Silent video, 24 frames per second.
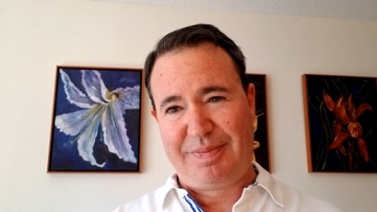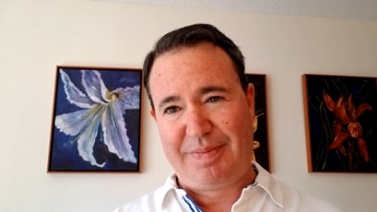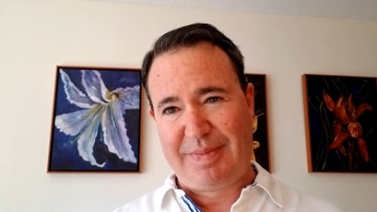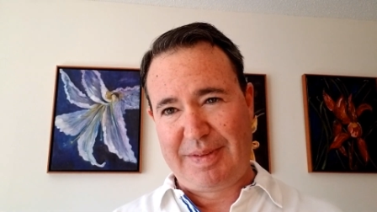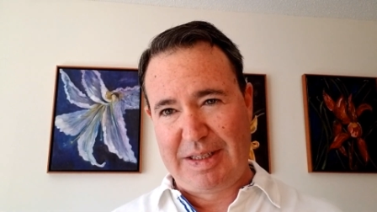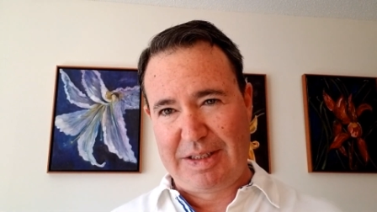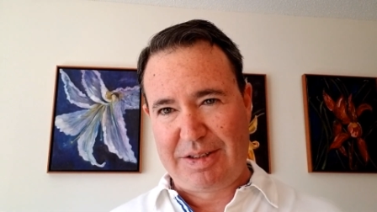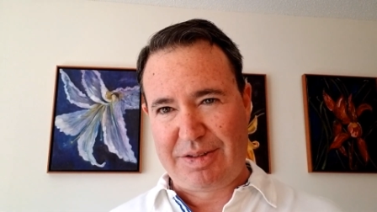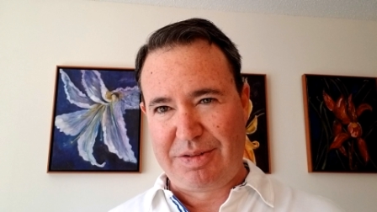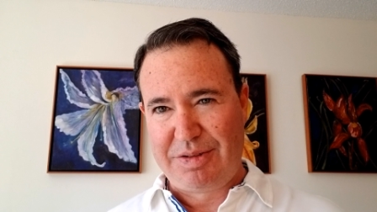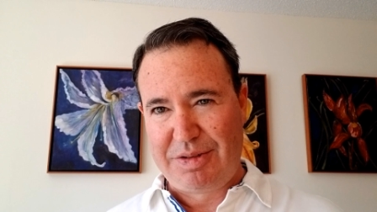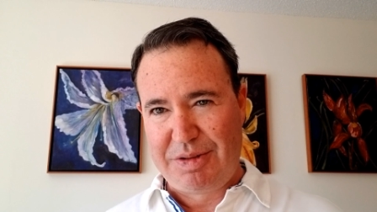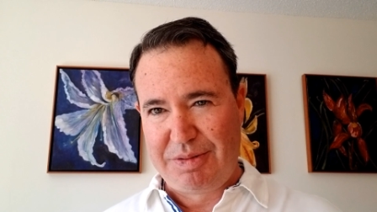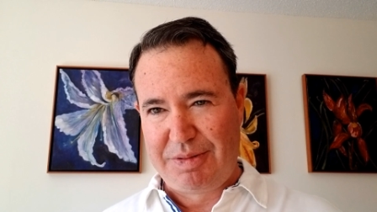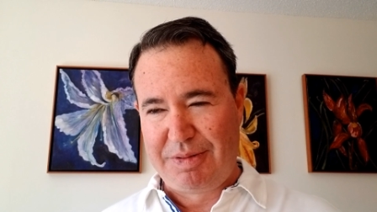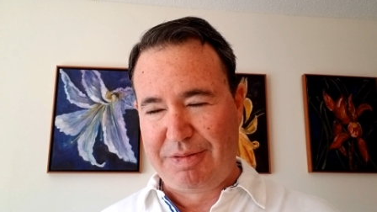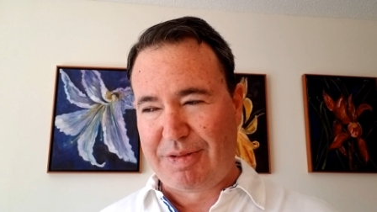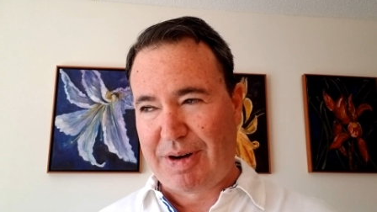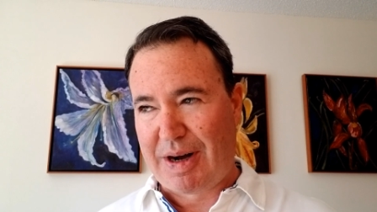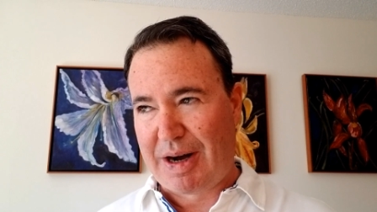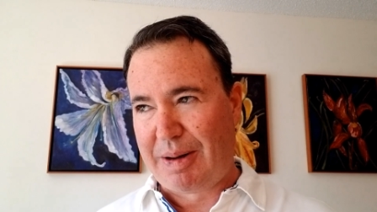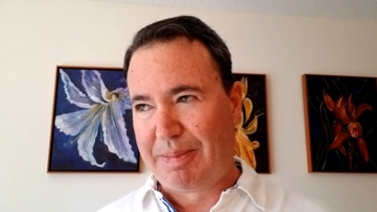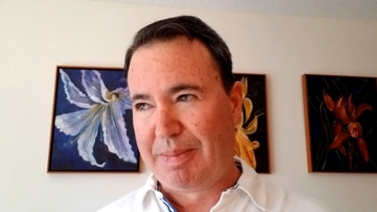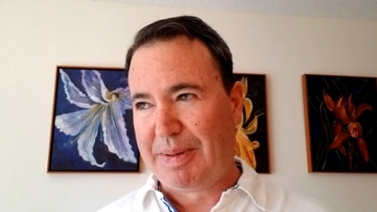this new
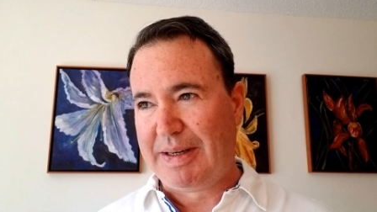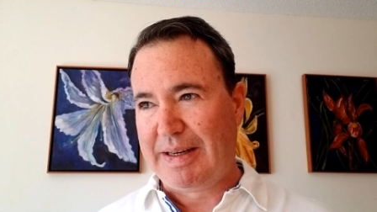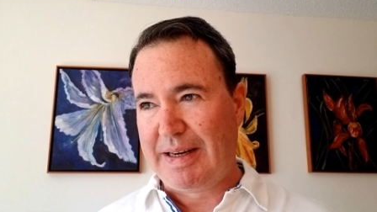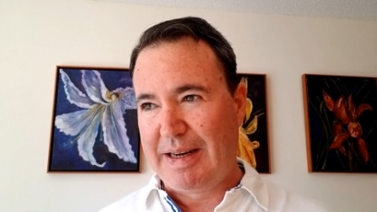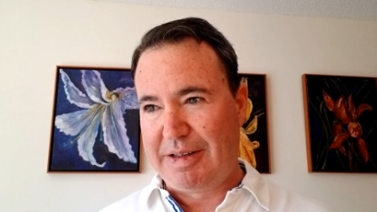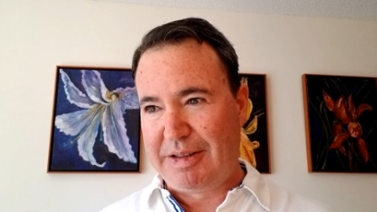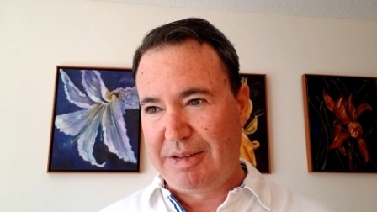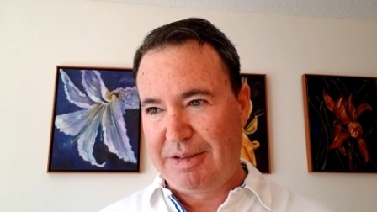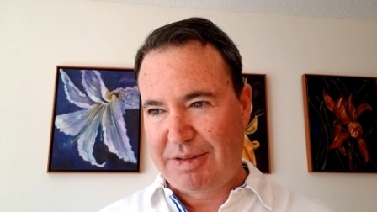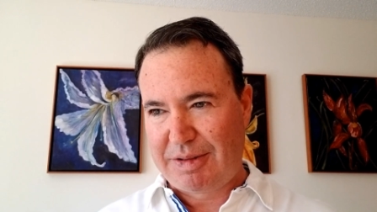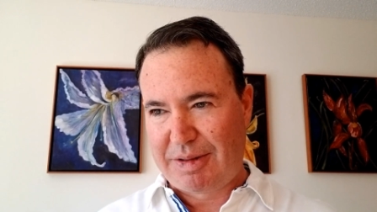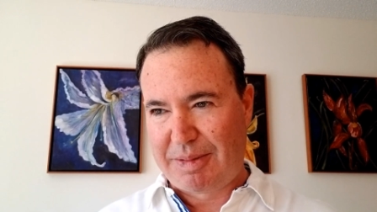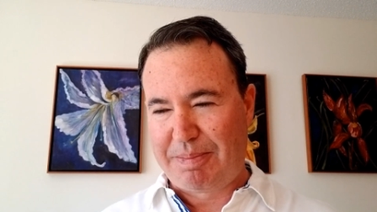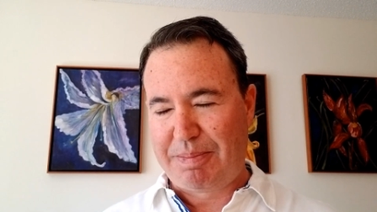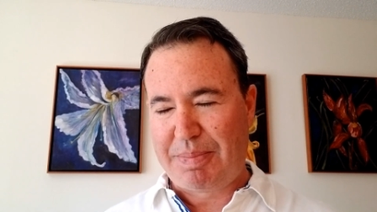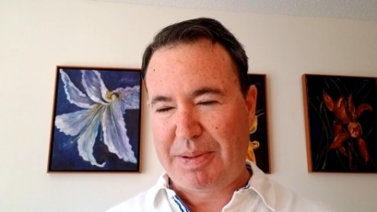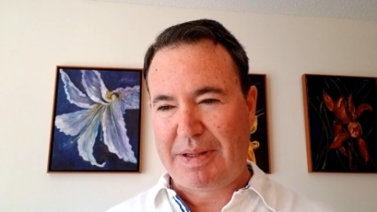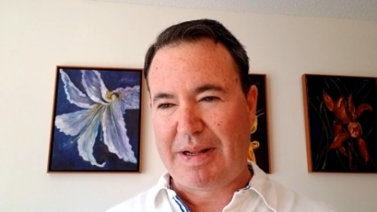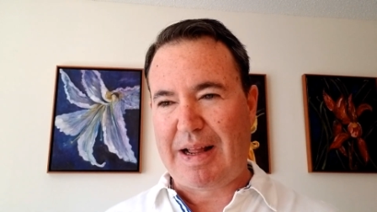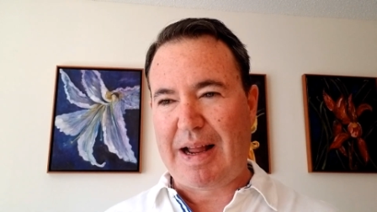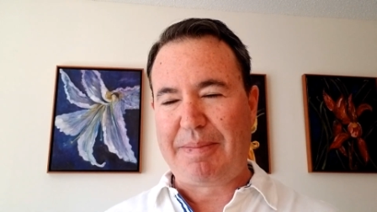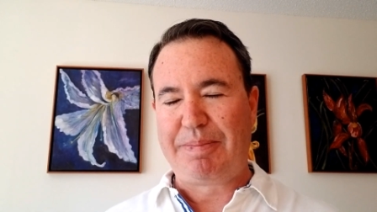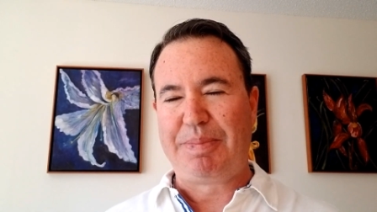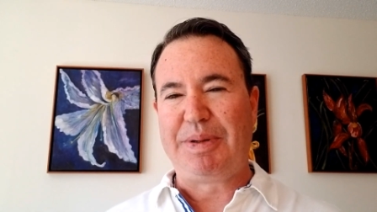environment and you sort of
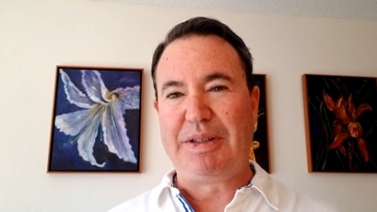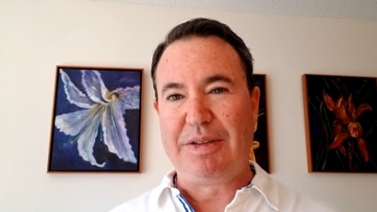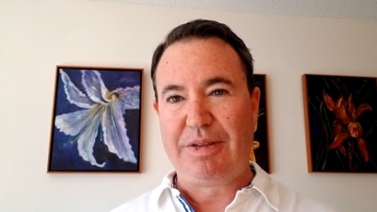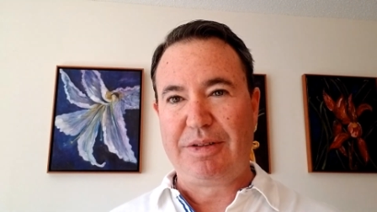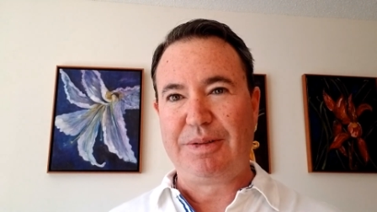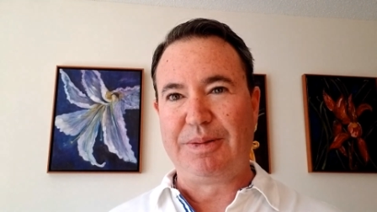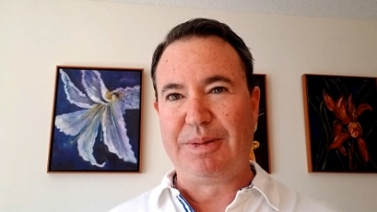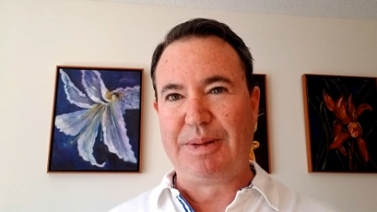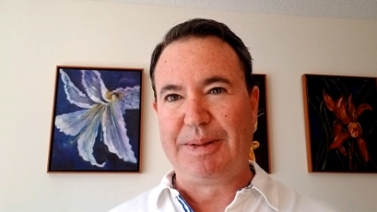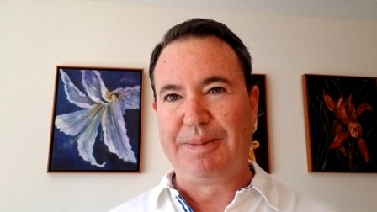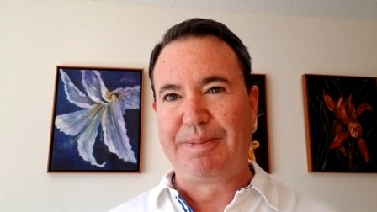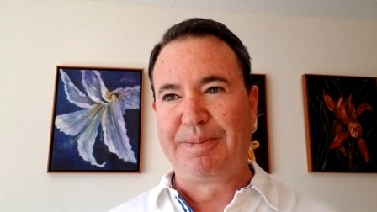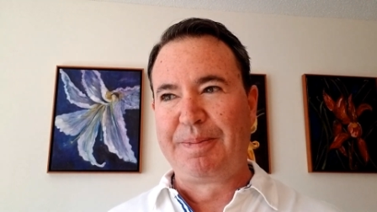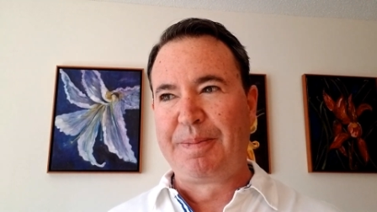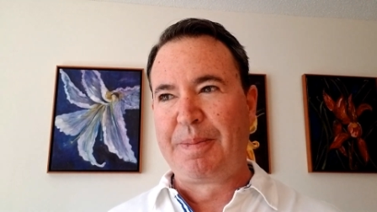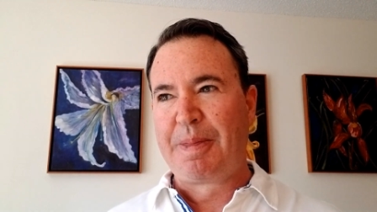plop into it.